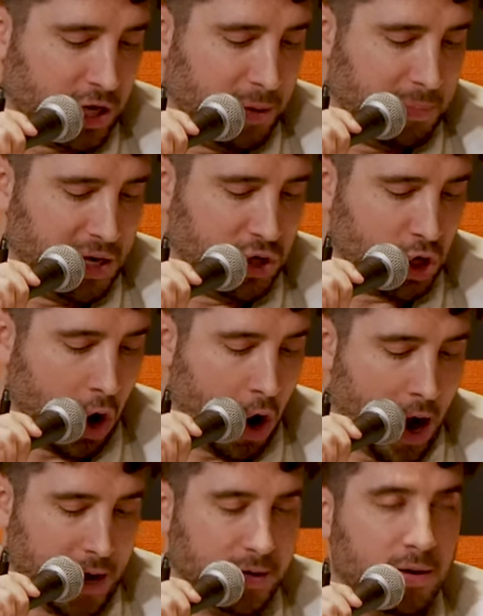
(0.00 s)
can be
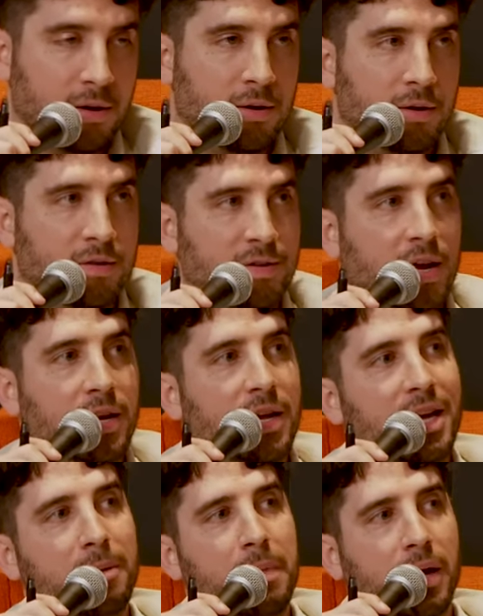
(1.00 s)
taught to send
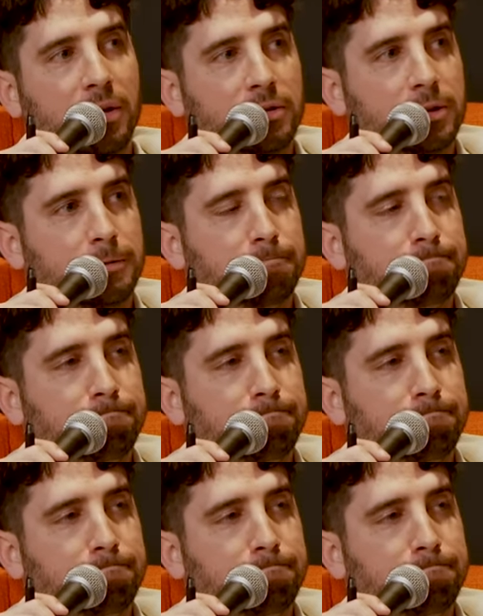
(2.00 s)
emails.